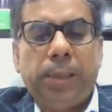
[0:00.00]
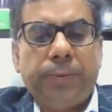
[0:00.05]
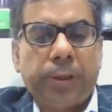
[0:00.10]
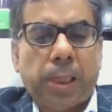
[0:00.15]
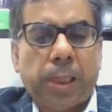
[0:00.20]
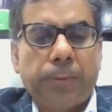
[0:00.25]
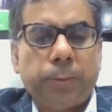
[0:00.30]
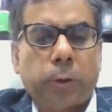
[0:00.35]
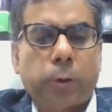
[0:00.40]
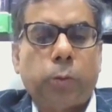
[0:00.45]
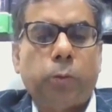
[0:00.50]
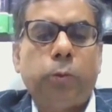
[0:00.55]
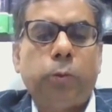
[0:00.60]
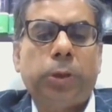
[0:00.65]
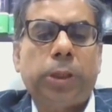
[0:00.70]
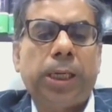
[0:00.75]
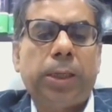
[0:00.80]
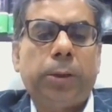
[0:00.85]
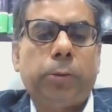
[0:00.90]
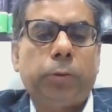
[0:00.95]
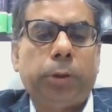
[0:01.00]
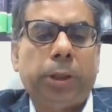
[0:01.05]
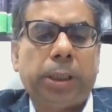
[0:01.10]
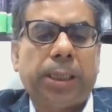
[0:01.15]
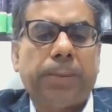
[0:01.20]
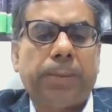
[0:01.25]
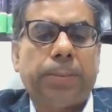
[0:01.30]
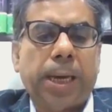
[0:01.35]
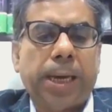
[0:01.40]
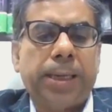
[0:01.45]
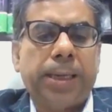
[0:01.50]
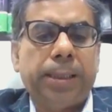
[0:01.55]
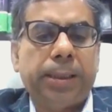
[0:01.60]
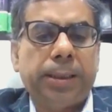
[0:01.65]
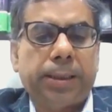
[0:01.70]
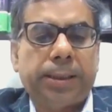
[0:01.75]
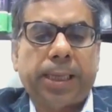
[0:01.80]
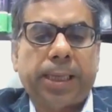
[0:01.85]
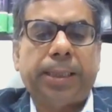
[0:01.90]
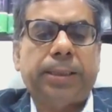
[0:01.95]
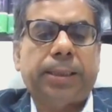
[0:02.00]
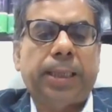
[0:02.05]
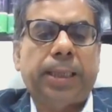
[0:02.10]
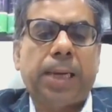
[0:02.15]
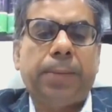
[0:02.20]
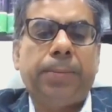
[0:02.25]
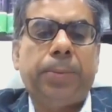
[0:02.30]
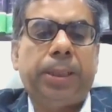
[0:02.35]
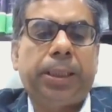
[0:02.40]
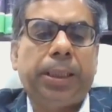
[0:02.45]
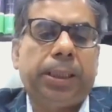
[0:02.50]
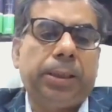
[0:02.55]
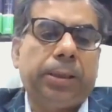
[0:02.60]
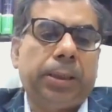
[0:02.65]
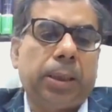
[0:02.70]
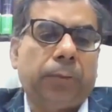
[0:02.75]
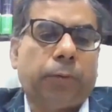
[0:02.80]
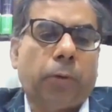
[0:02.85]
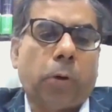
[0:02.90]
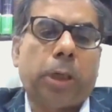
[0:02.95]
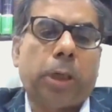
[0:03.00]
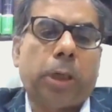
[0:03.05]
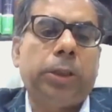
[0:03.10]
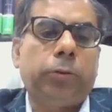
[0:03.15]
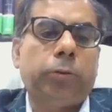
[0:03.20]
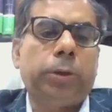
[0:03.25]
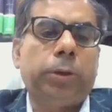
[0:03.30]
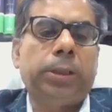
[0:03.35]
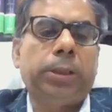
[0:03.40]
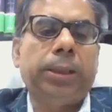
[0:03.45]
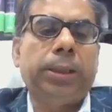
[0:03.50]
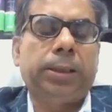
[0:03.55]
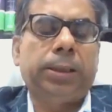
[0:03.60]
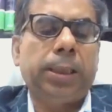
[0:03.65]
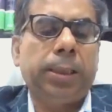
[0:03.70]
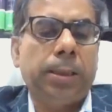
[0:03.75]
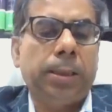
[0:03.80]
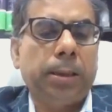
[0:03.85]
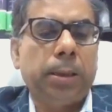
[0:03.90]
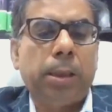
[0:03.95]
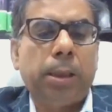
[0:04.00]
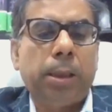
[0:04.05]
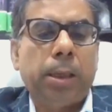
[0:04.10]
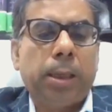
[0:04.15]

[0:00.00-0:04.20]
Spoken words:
it becomes crucial to determine his tax liability in the foreign jurisdiction,